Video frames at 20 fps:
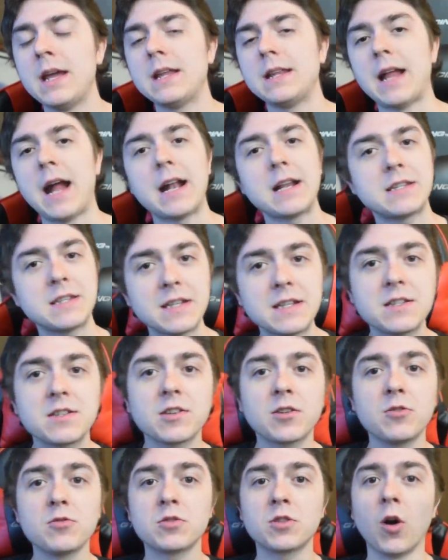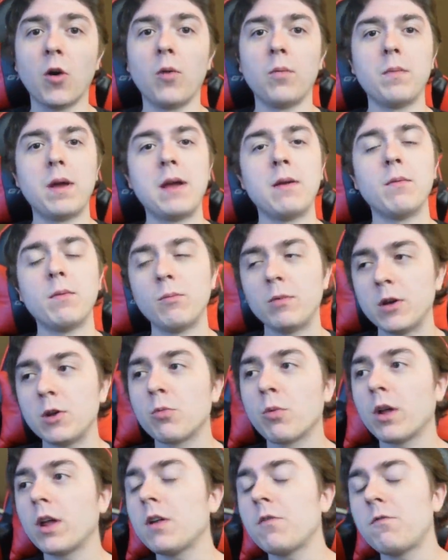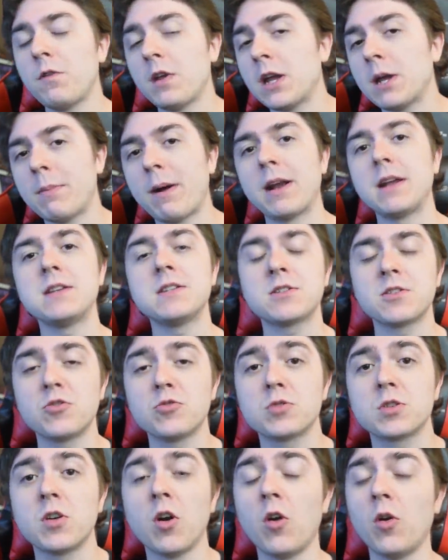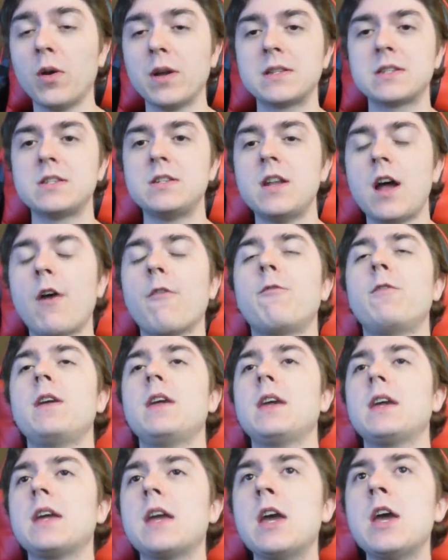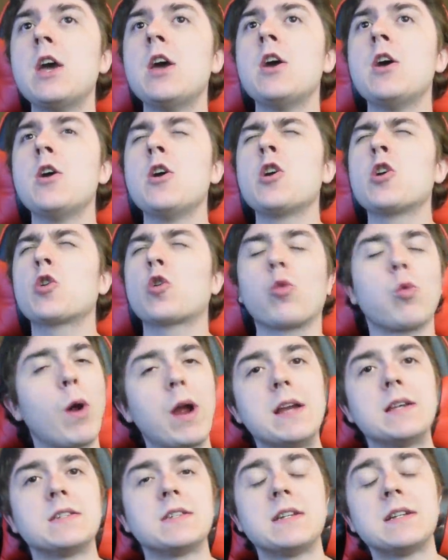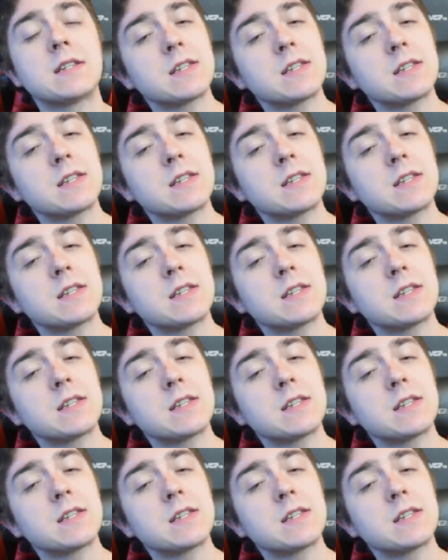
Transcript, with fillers: That is Izuku's goal. And when you really think about Izuku's goal, it's nothing crazy.